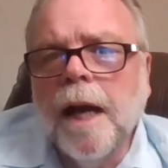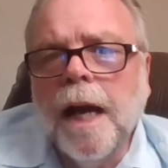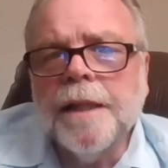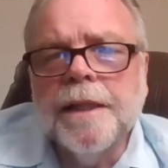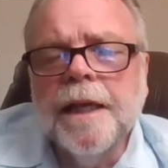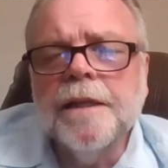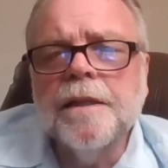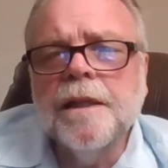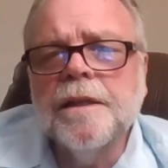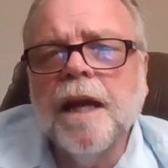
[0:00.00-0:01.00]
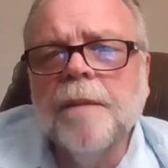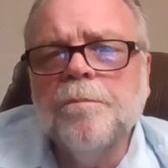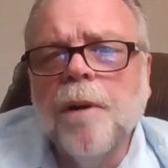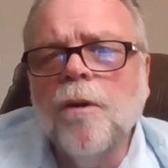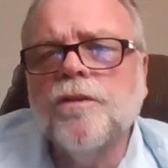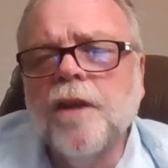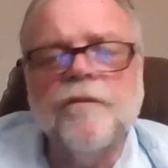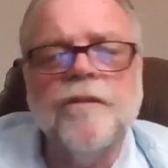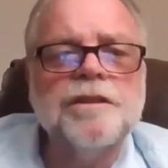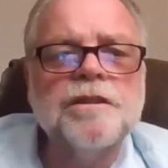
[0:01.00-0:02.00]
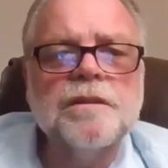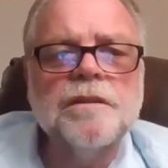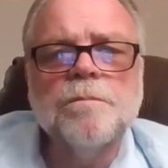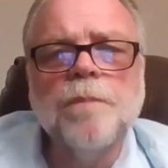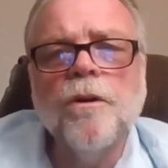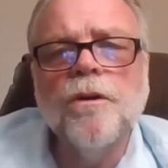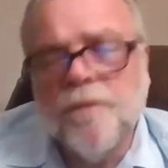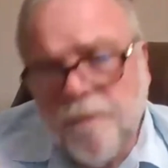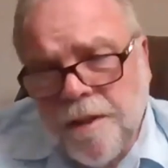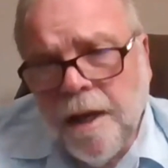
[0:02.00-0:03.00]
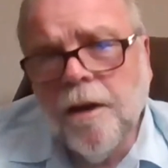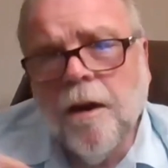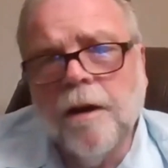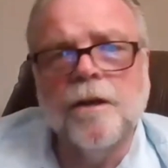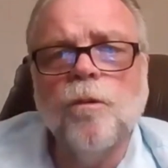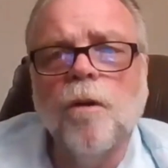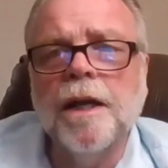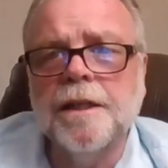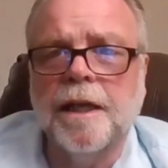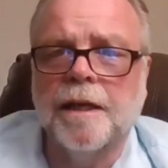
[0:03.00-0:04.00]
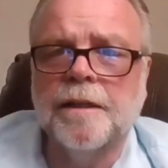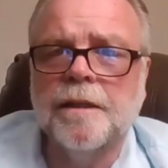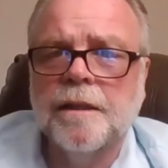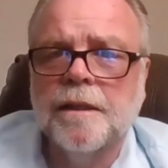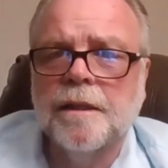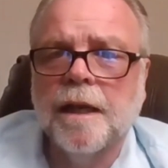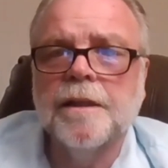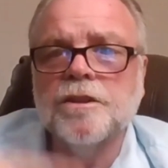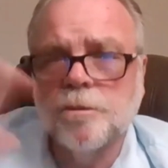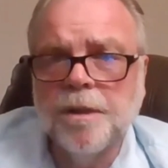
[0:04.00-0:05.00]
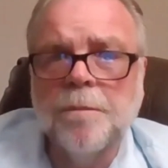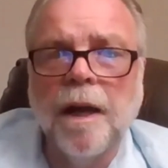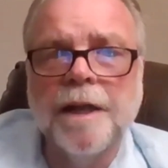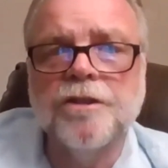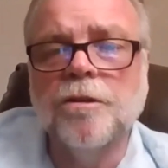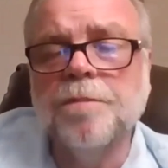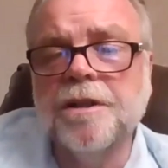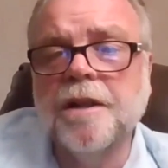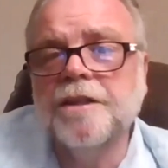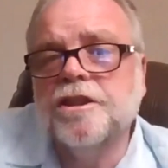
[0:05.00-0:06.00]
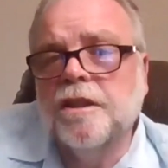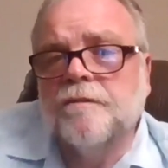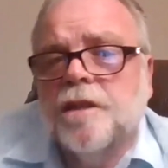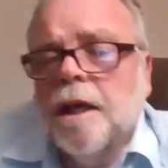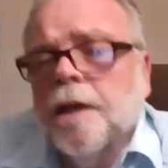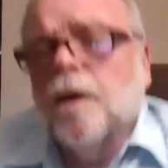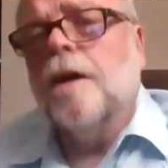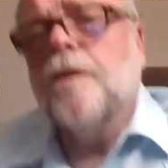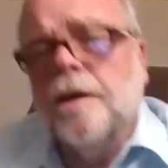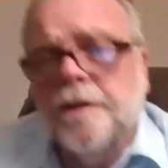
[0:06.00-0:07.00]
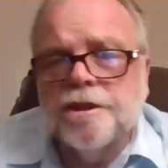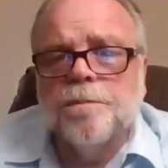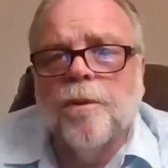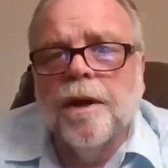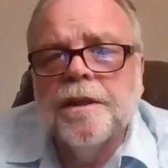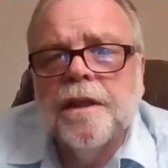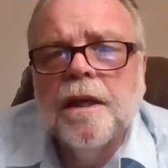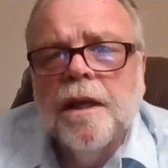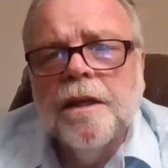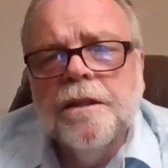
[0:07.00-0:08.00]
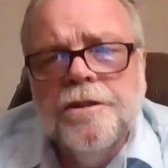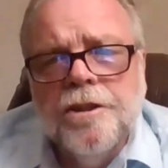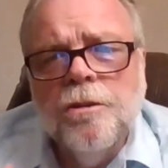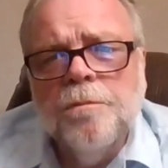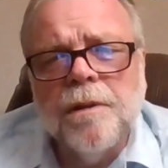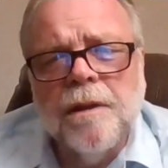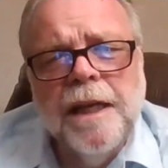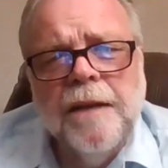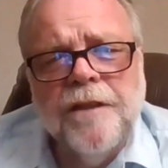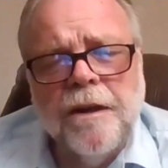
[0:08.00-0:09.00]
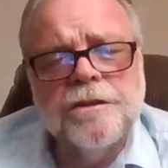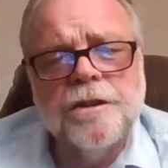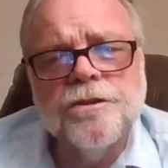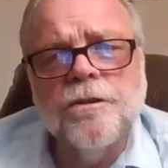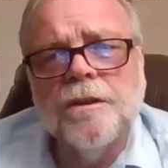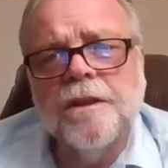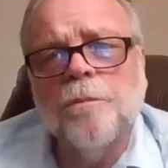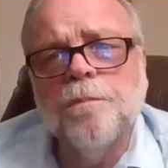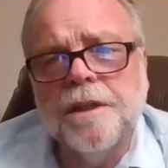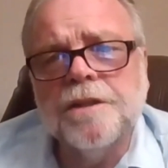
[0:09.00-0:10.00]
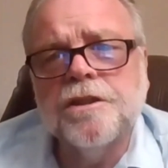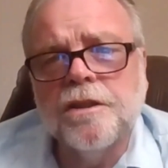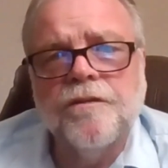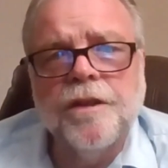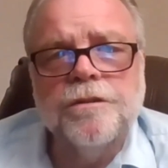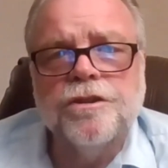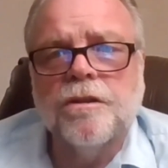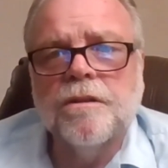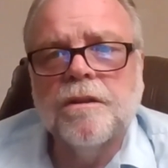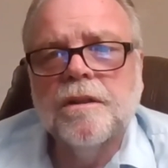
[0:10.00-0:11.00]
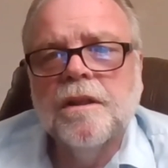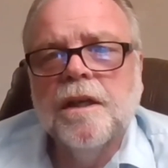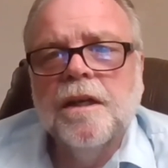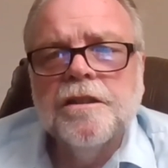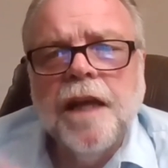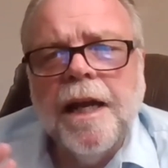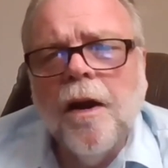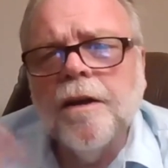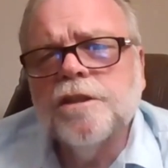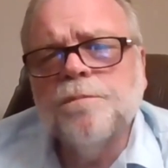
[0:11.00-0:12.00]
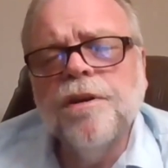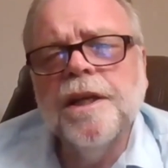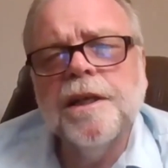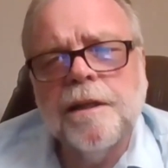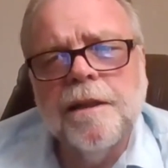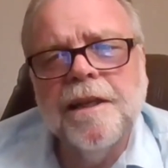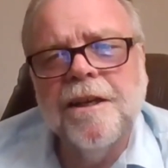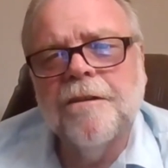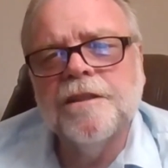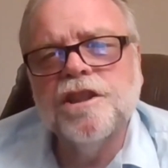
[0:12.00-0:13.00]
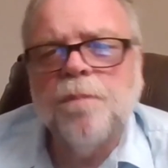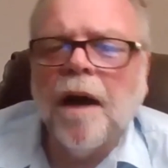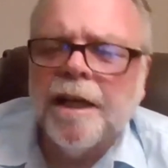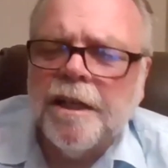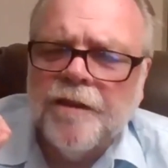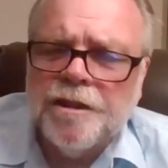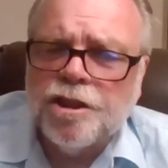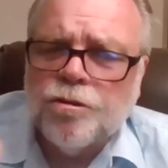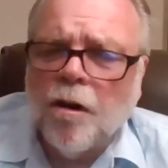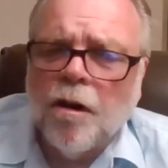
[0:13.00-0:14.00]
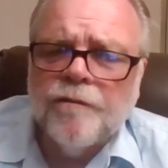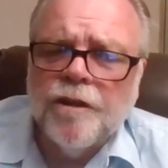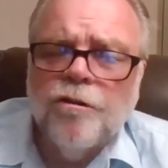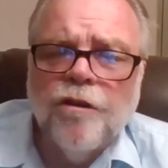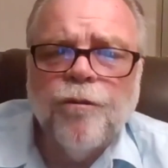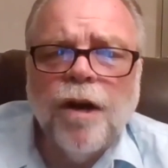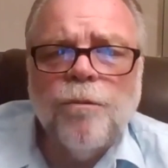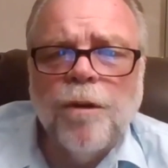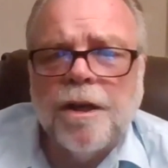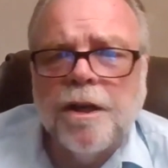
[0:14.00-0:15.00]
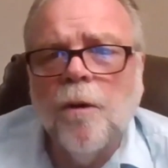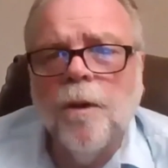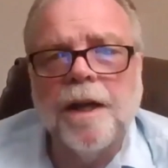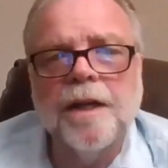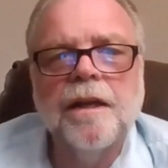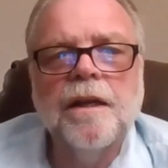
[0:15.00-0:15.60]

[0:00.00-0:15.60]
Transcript: At the end of the day, both of us, both Teilhard and Whitehead, and this will be my interpretation of Teilhard on this point, do believe there's a certain openness to the future. Teilhard's pretty clear, in spite of his strong view of where we're going,